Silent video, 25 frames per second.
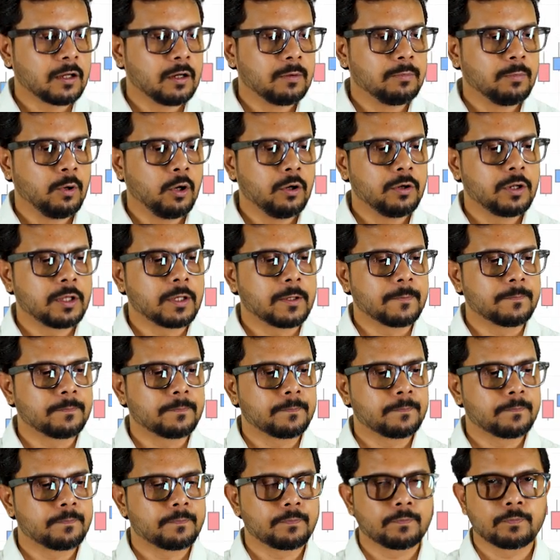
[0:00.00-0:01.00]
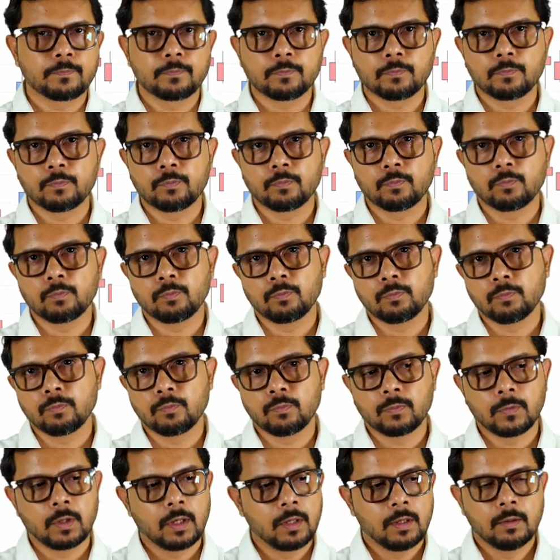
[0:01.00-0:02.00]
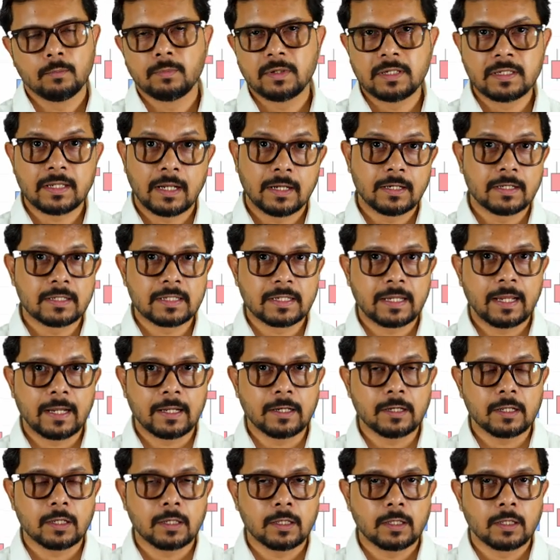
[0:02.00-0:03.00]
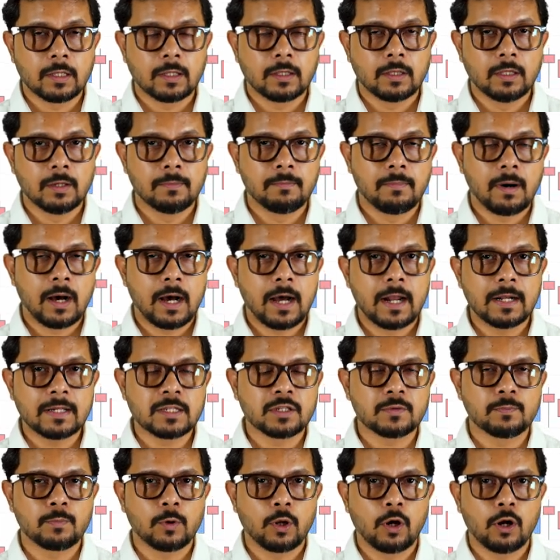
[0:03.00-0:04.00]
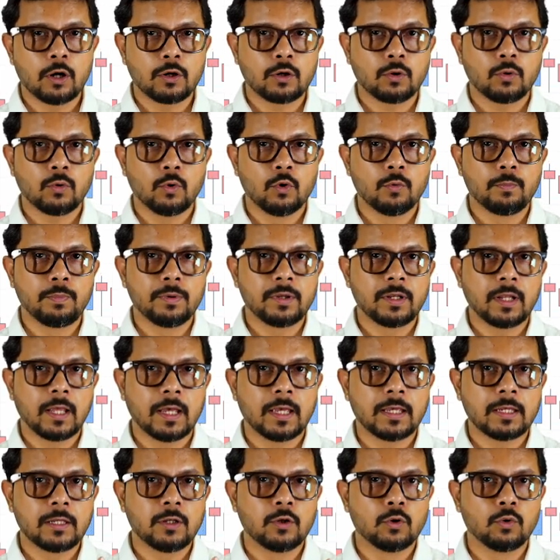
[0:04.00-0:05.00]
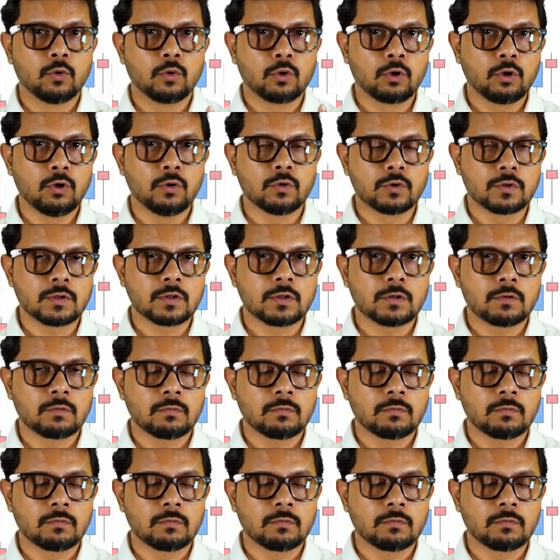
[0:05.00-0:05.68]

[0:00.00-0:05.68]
a body. Please understand, the bars plot open, high, low, close.